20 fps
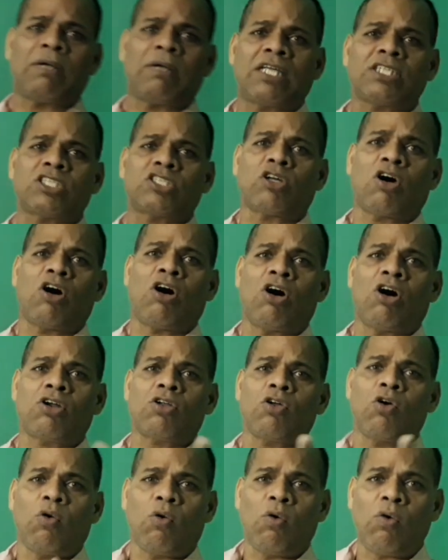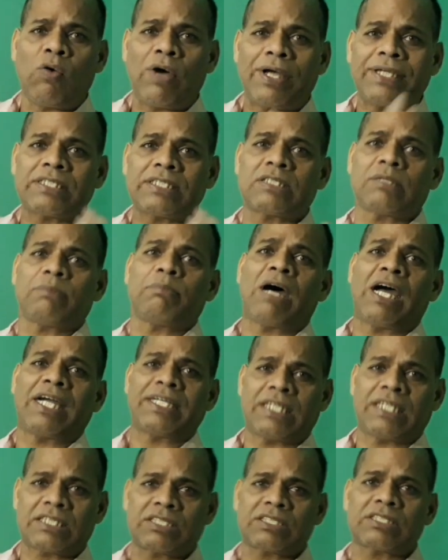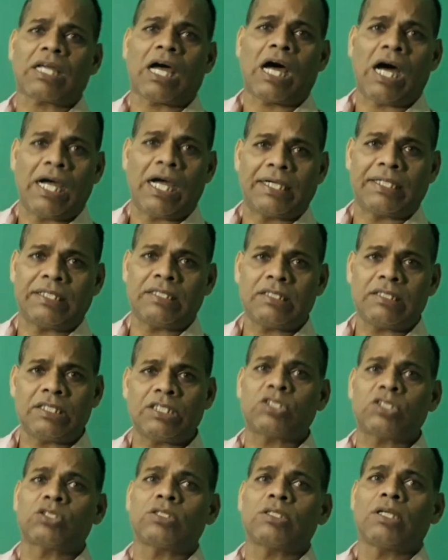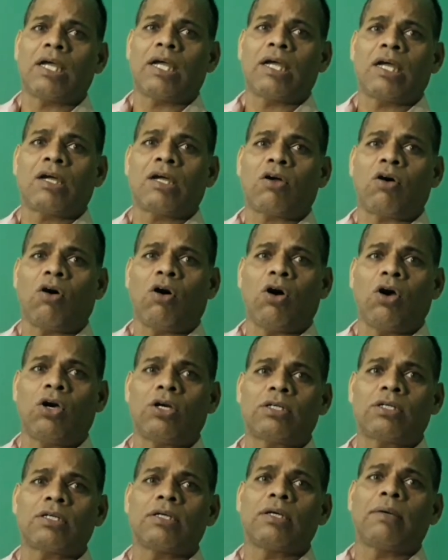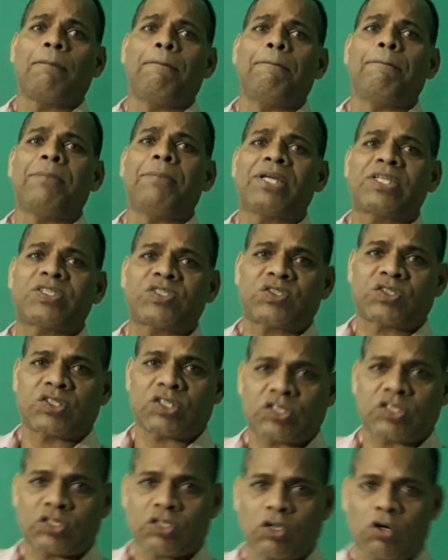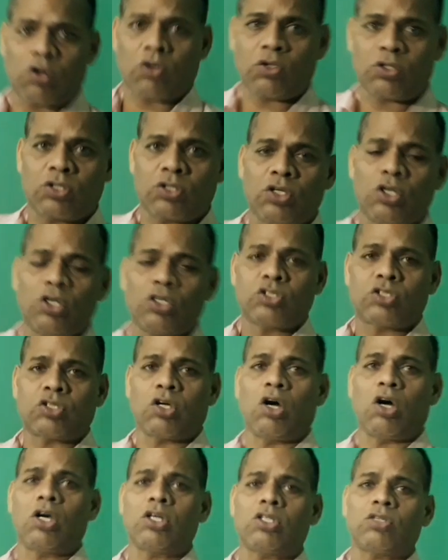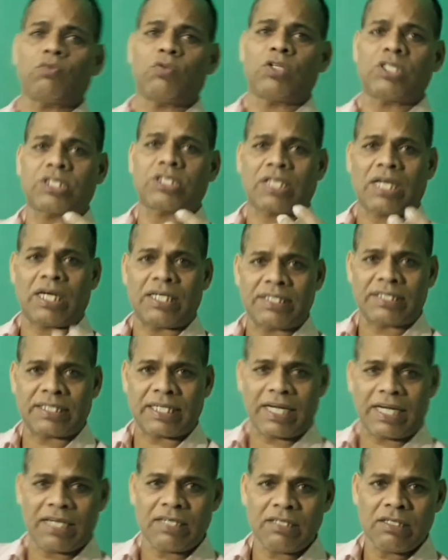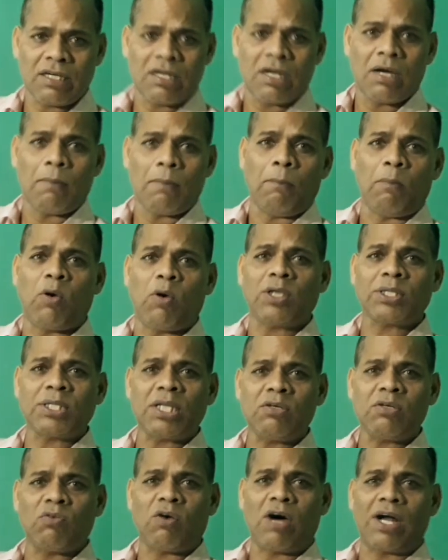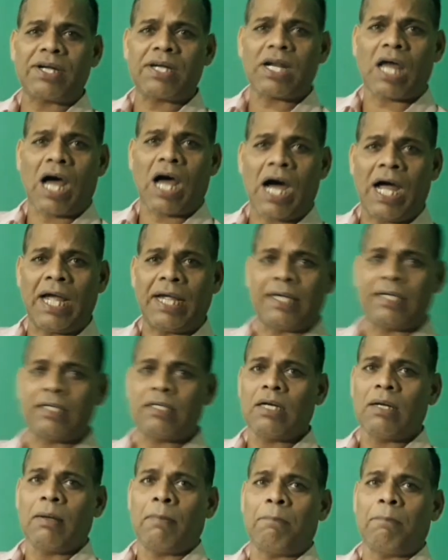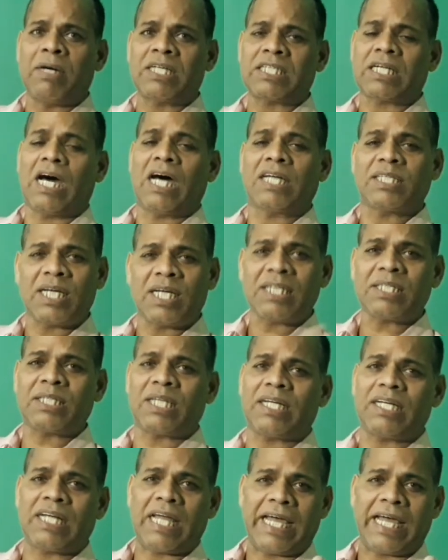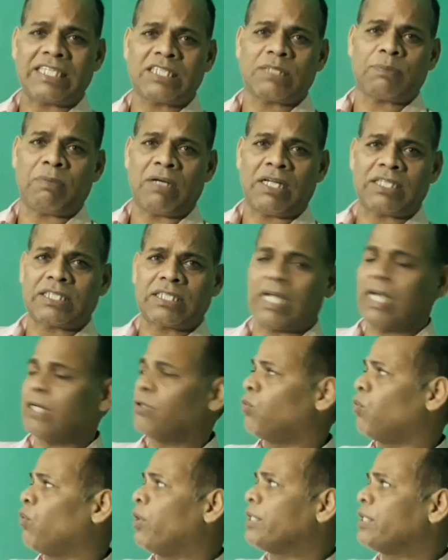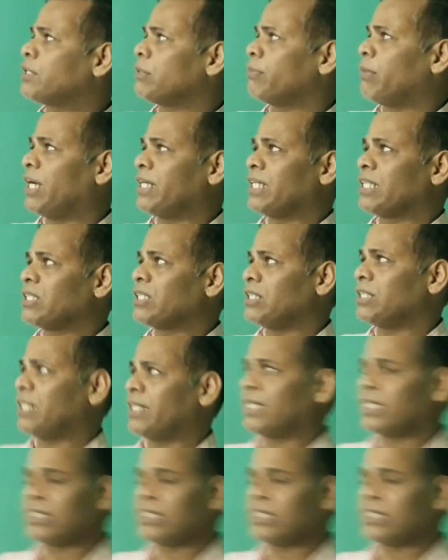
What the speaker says: plus or OH minus ion is called mixed salt. Salt which contain more than one ion but other than H plus and OH minus is an